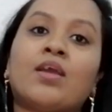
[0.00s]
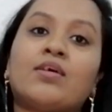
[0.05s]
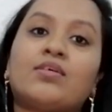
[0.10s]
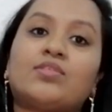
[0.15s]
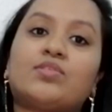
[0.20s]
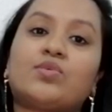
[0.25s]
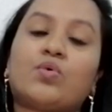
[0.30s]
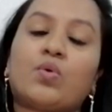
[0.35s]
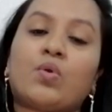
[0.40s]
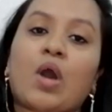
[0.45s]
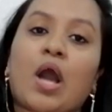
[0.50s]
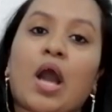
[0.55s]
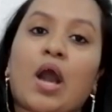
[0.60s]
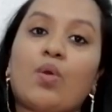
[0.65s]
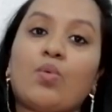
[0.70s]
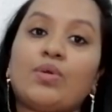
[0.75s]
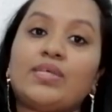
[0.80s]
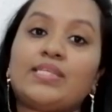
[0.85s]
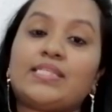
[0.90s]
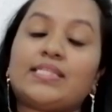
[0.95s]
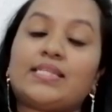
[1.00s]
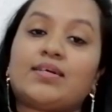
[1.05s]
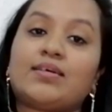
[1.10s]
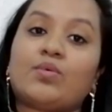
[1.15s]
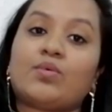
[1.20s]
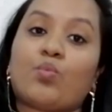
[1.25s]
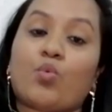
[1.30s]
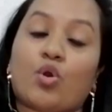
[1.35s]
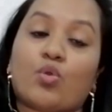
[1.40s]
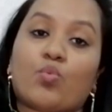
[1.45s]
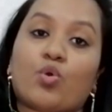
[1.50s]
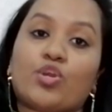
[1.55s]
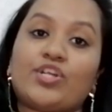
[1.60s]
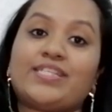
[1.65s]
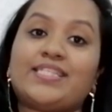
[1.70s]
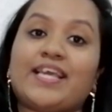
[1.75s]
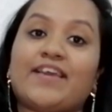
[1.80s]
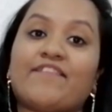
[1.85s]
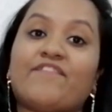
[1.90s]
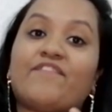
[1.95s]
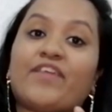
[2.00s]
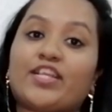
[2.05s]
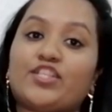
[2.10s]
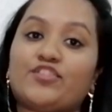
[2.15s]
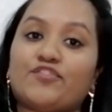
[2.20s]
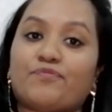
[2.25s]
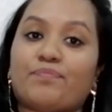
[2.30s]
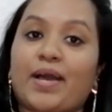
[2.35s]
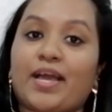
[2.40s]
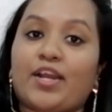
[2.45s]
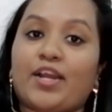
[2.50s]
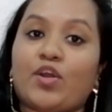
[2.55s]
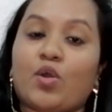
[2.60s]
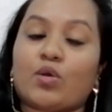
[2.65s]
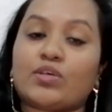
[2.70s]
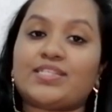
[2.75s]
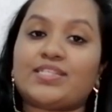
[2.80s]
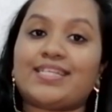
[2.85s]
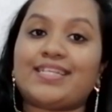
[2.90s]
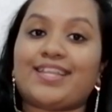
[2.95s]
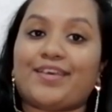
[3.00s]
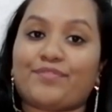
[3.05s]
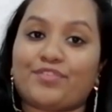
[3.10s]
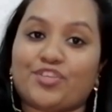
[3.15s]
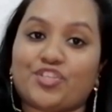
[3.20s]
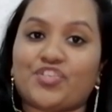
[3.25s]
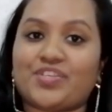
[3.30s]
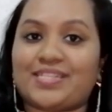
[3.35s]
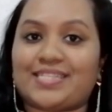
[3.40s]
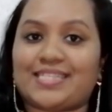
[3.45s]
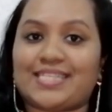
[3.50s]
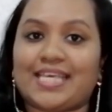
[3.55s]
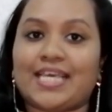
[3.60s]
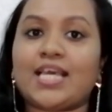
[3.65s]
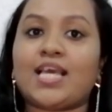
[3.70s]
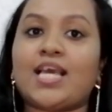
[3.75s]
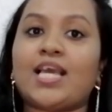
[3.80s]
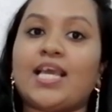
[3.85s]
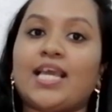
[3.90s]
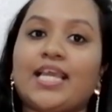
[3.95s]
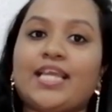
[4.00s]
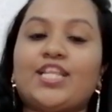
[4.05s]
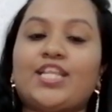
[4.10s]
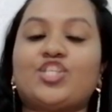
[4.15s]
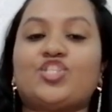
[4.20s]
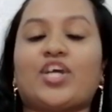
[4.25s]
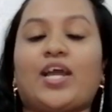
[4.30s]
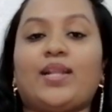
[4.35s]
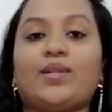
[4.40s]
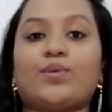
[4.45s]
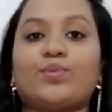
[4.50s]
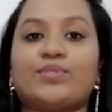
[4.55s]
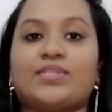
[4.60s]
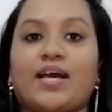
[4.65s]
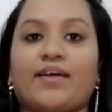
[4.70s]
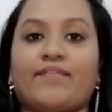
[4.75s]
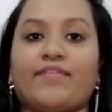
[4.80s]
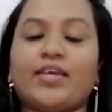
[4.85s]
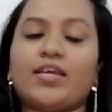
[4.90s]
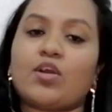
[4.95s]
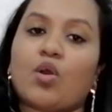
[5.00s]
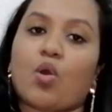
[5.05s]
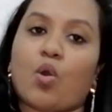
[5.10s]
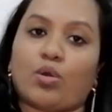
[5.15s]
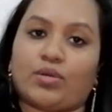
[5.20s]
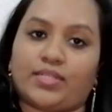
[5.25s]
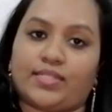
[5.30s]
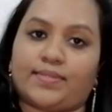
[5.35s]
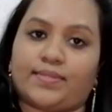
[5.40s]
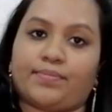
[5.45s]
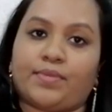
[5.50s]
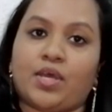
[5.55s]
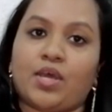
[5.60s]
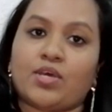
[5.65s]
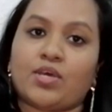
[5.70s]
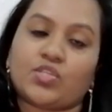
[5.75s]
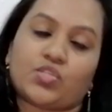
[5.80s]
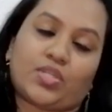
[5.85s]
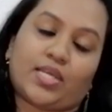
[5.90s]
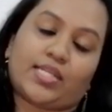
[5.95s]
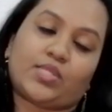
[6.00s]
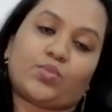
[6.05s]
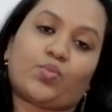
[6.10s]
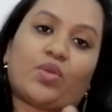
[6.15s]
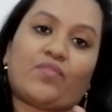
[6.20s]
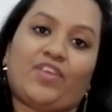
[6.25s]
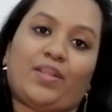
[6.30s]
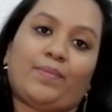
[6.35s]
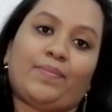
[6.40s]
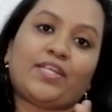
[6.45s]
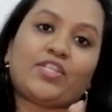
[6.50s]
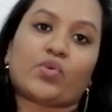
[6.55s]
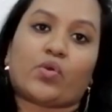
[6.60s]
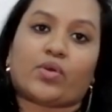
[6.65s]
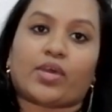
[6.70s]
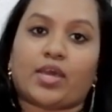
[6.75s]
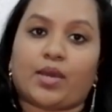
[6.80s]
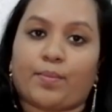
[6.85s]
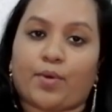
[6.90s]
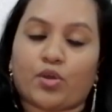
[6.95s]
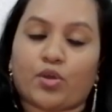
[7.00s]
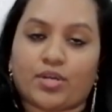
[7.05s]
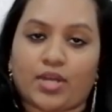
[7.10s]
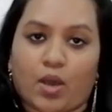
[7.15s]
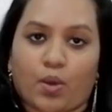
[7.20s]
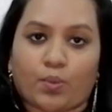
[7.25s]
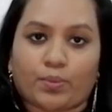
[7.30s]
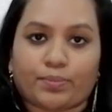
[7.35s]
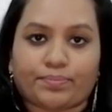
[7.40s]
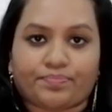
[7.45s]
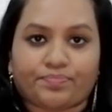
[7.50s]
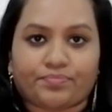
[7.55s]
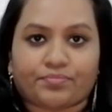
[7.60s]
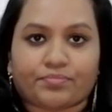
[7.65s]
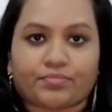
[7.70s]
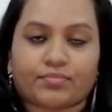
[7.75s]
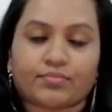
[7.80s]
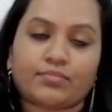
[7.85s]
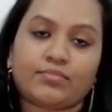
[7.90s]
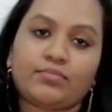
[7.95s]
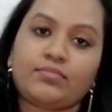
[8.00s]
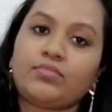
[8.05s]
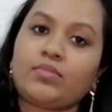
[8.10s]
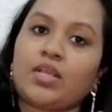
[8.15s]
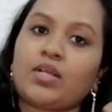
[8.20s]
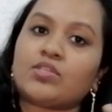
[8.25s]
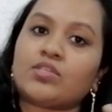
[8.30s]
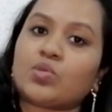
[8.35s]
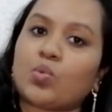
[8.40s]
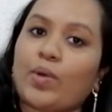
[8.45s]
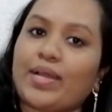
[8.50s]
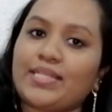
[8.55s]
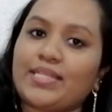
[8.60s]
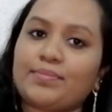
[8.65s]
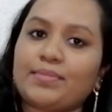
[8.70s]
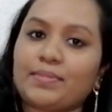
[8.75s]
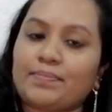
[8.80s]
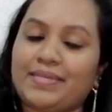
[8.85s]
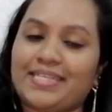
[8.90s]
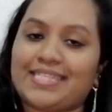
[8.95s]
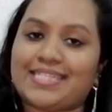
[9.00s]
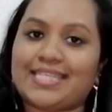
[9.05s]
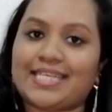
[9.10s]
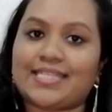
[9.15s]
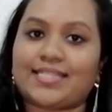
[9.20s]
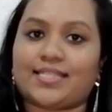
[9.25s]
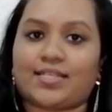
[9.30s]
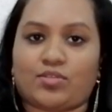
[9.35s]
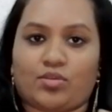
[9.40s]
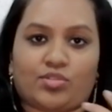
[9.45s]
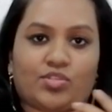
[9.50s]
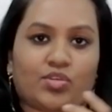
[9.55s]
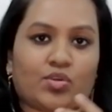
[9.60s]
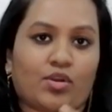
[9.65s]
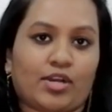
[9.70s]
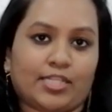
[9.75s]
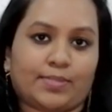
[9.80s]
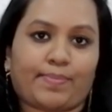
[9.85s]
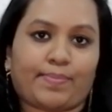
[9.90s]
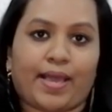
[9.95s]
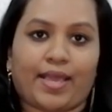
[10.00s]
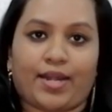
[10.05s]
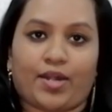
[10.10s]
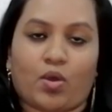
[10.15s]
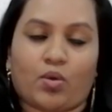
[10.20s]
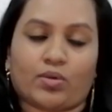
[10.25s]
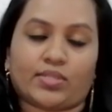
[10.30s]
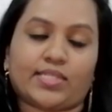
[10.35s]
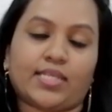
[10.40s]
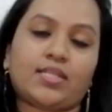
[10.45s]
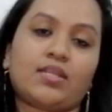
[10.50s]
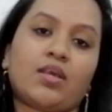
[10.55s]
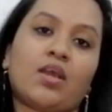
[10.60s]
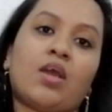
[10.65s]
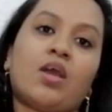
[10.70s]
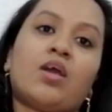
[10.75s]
So what is the effect of pyridoxine deficiency in a child who's having autism? So that is what we'll be talking about now. So vitamin B6 is also called as pyridoxine.